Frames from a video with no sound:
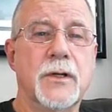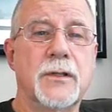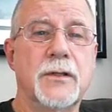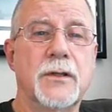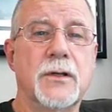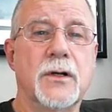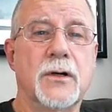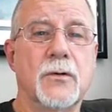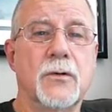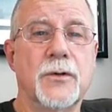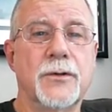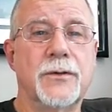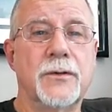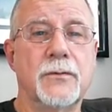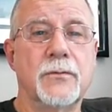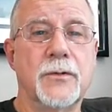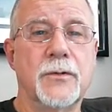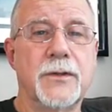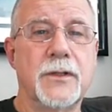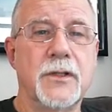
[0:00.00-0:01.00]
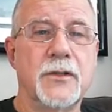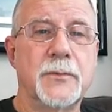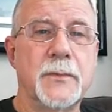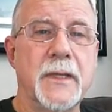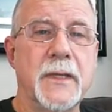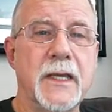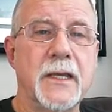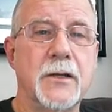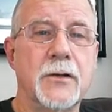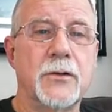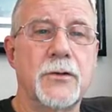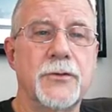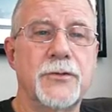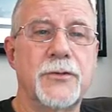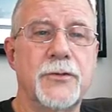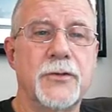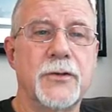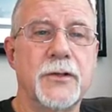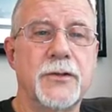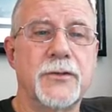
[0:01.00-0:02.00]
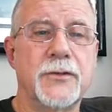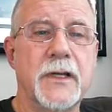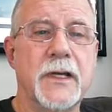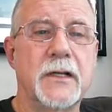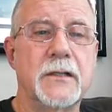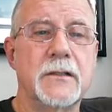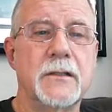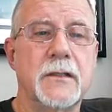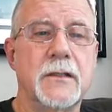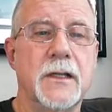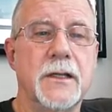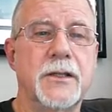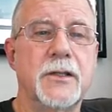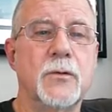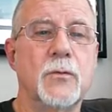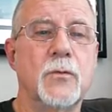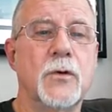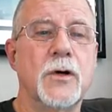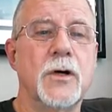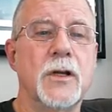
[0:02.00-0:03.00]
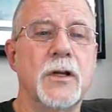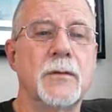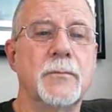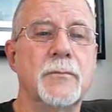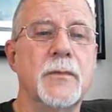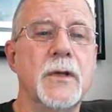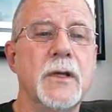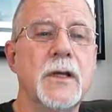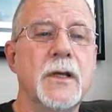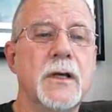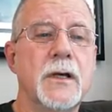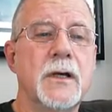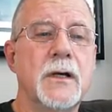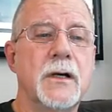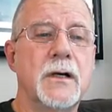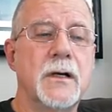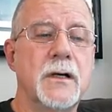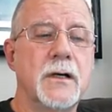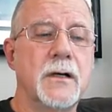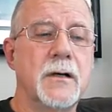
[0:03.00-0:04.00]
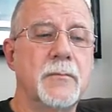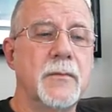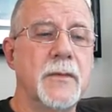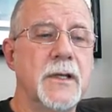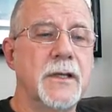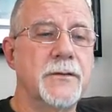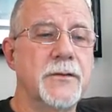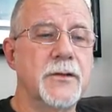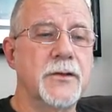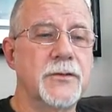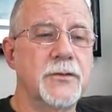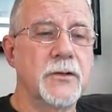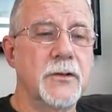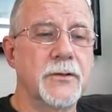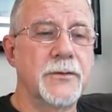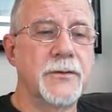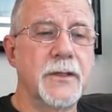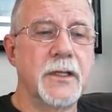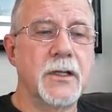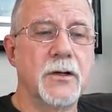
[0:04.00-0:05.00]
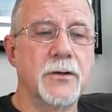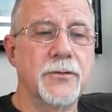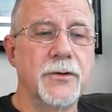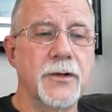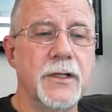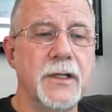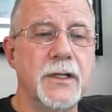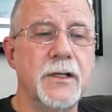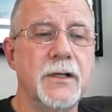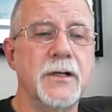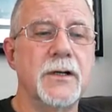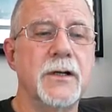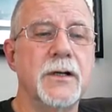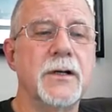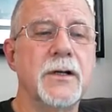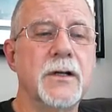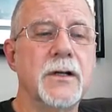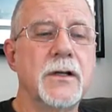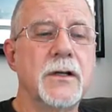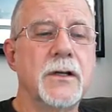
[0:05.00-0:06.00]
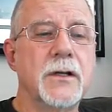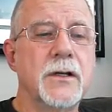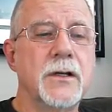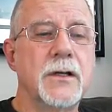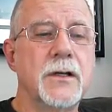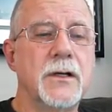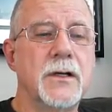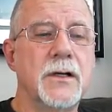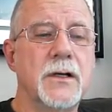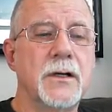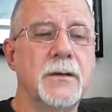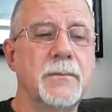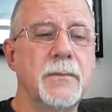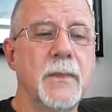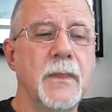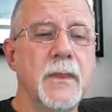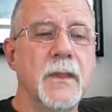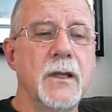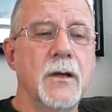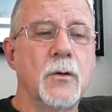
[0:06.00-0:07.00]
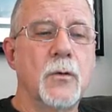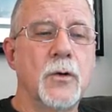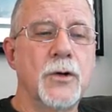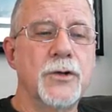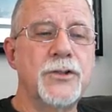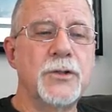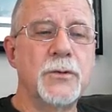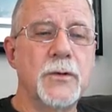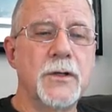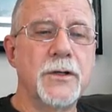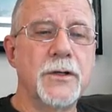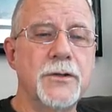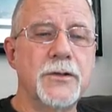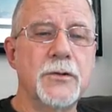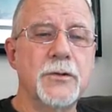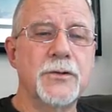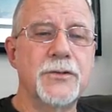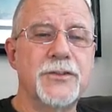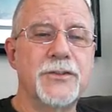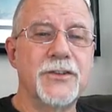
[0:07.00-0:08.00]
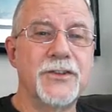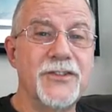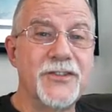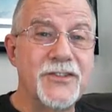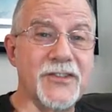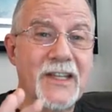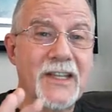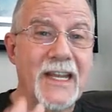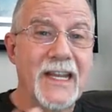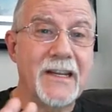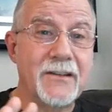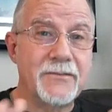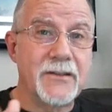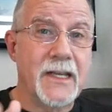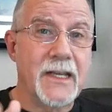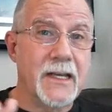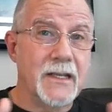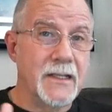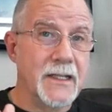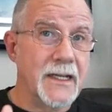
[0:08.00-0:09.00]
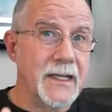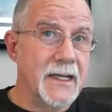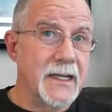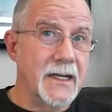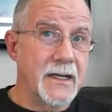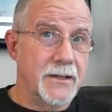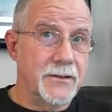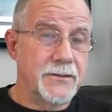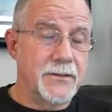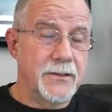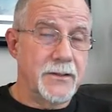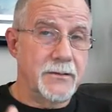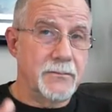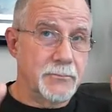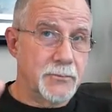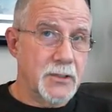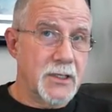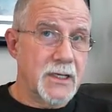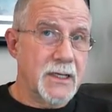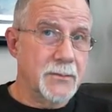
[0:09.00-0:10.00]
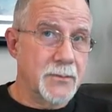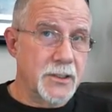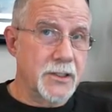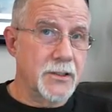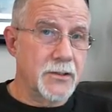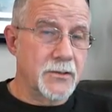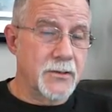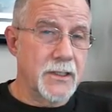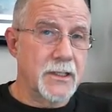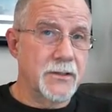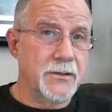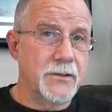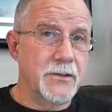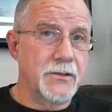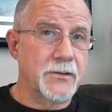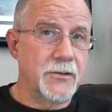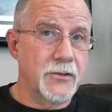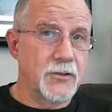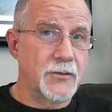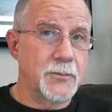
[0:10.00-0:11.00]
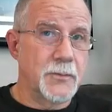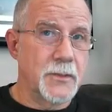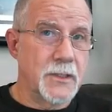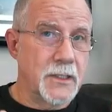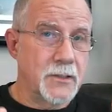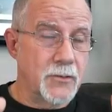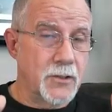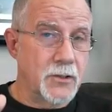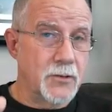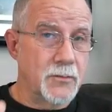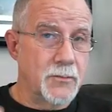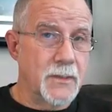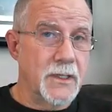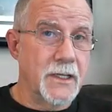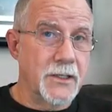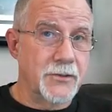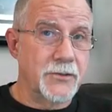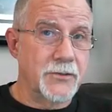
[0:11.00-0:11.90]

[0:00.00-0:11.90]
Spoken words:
the way, with these panels exactly like you want them, and this little thing over here, what you want to do is to save that layout. And probably you know how to do this, but I want to